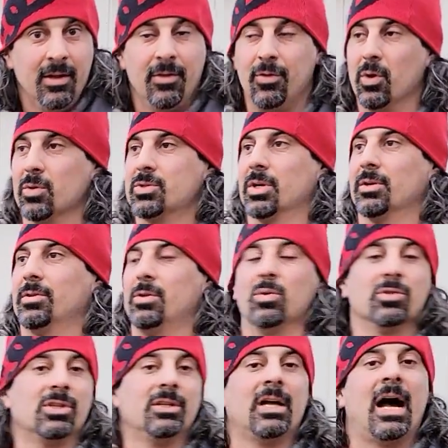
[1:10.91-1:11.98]
Those are
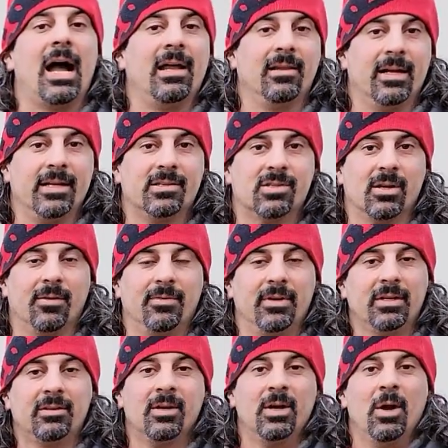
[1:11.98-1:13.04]
the highlights of
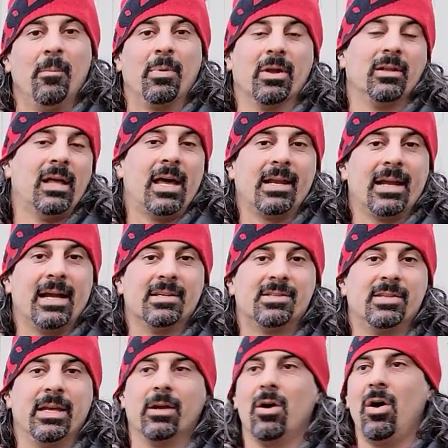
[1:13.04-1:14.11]
it. But a lot of guys
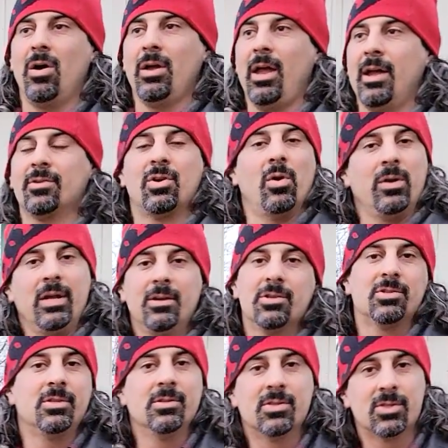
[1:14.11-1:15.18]
think, oh yeah, Tony
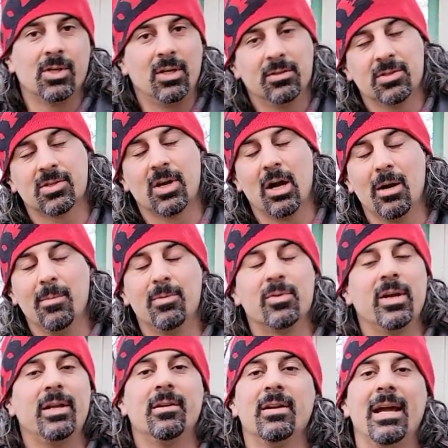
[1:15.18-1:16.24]
just installed this
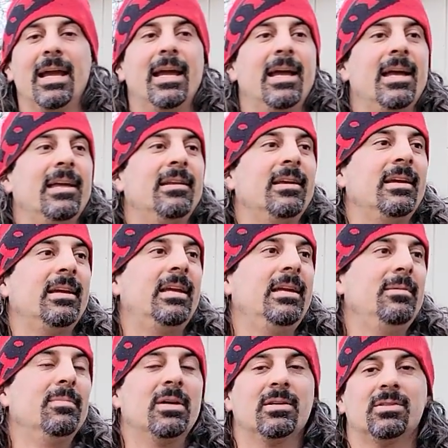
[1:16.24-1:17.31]
carburetor and
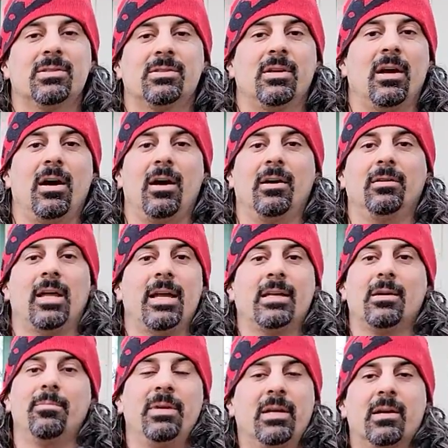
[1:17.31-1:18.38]
he must like
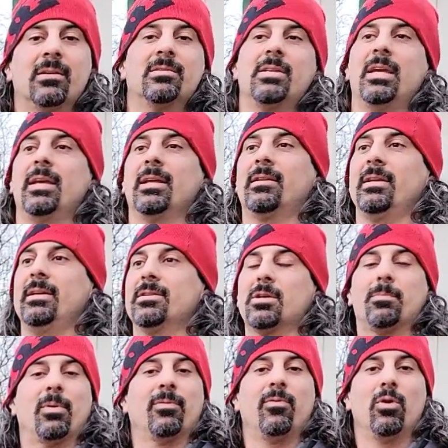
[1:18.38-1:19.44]
it because it is a
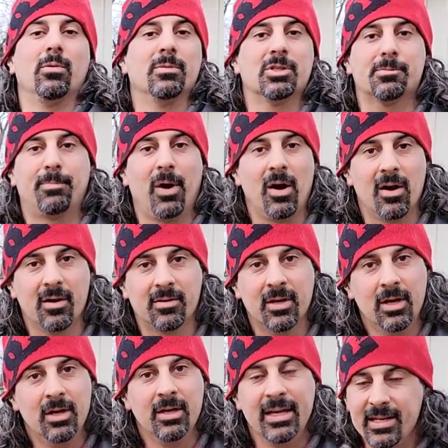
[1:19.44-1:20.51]
performance part.
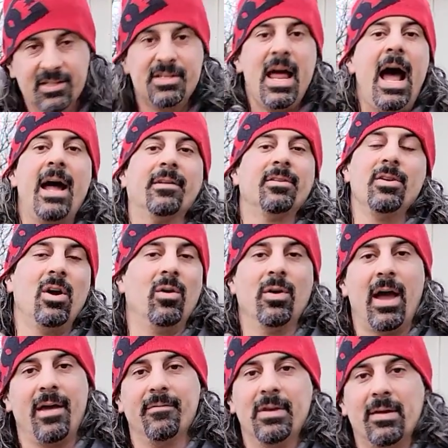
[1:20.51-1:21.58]
It is not. No,
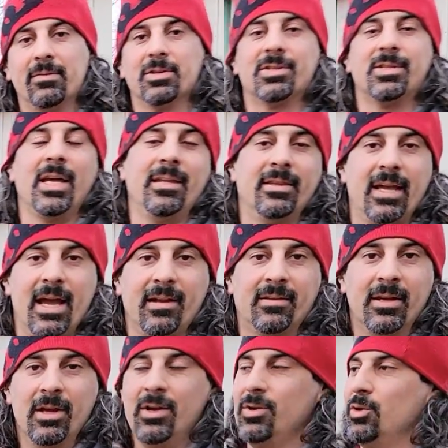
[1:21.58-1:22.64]
I have never said that.
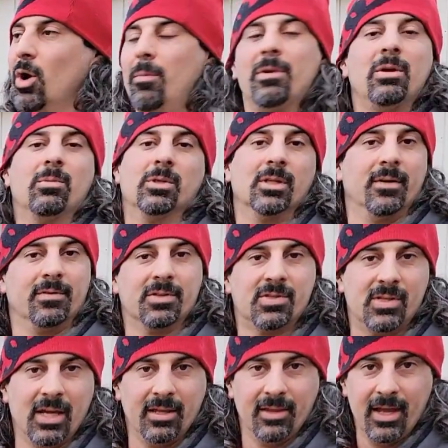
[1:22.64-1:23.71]
Nobody will ever
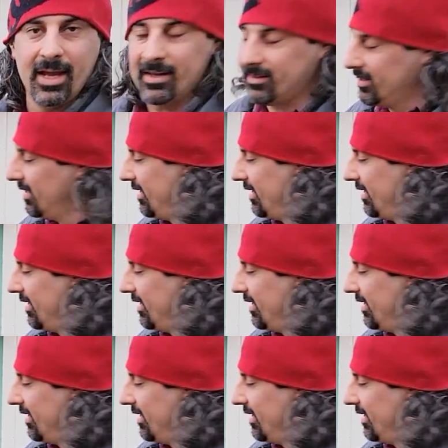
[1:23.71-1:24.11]
say that.